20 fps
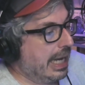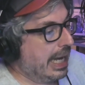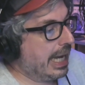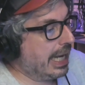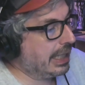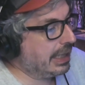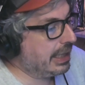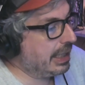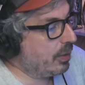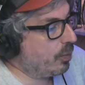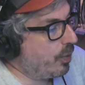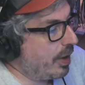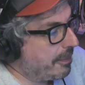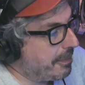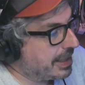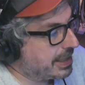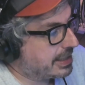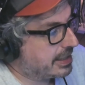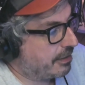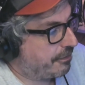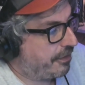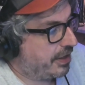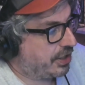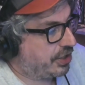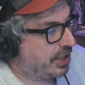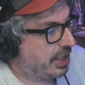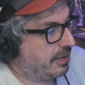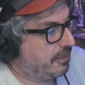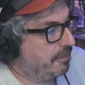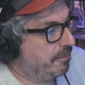women's
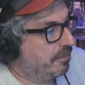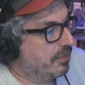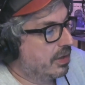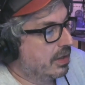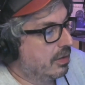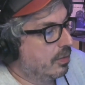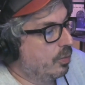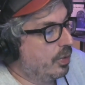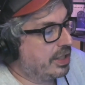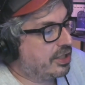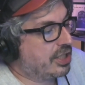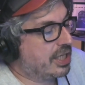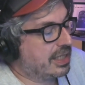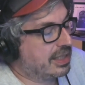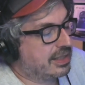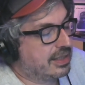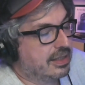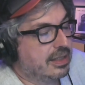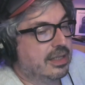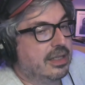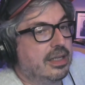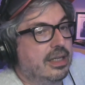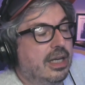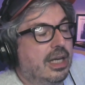division, which is